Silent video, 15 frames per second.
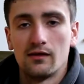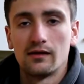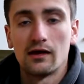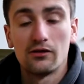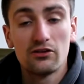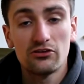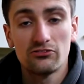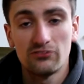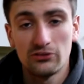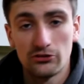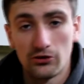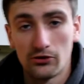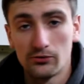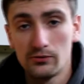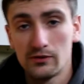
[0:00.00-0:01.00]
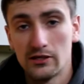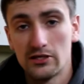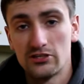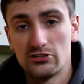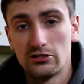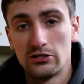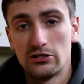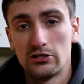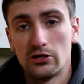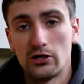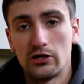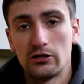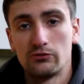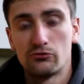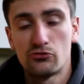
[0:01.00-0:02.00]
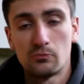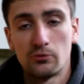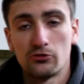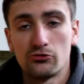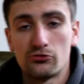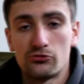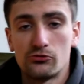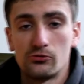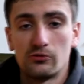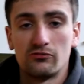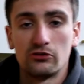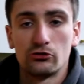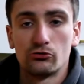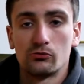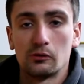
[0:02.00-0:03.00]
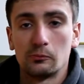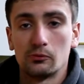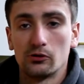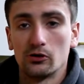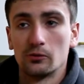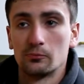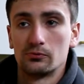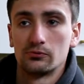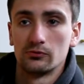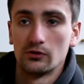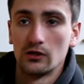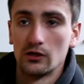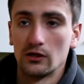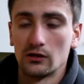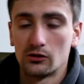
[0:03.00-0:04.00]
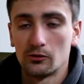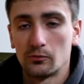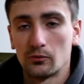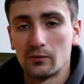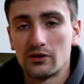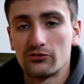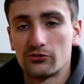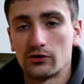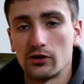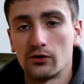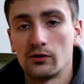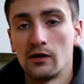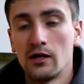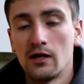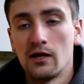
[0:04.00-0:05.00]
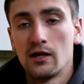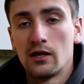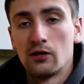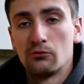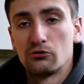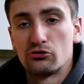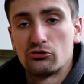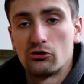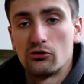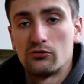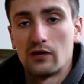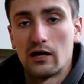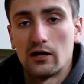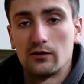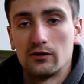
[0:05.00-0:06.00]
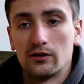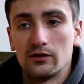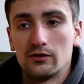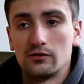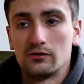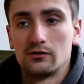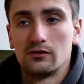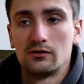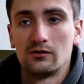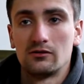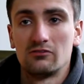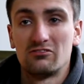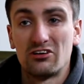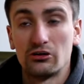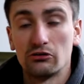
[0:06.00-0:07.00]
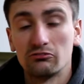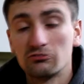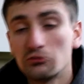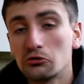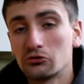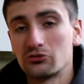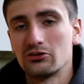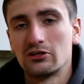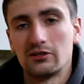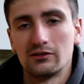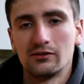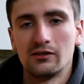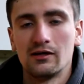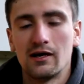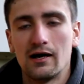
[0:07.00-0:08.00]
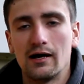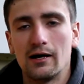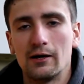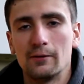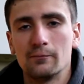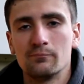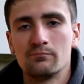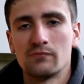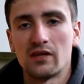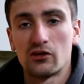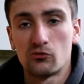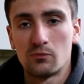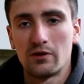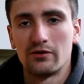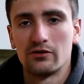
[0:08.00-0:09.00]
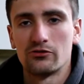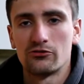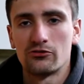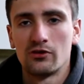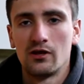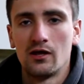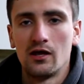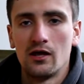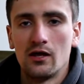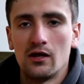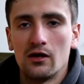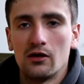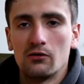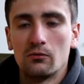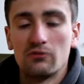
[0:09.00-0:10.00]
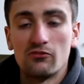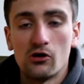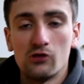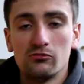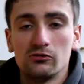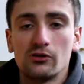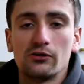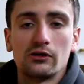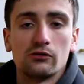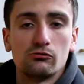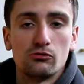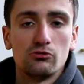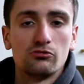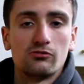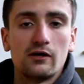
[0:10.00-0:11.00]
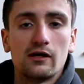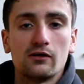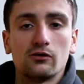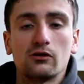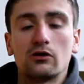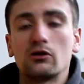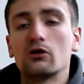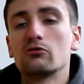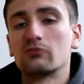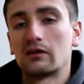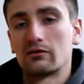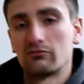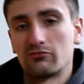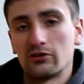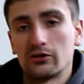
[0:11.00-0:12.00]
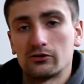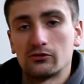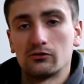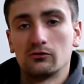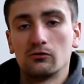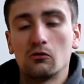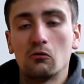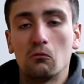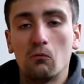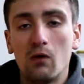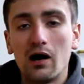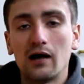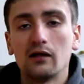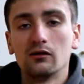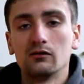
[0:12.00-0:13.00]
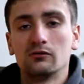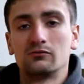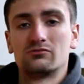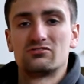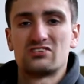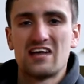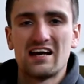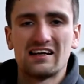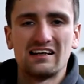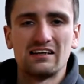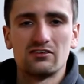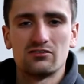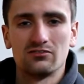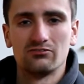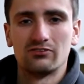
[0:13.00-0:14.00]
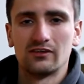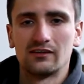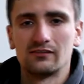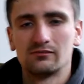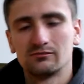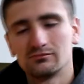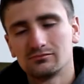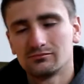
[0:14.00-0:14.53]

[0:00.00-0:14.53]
Now this video is in a response to a video we put up a couple of weeks ago which showed our very unfortunate experience with overloading a roof rack on an Overland vehicle while tackling something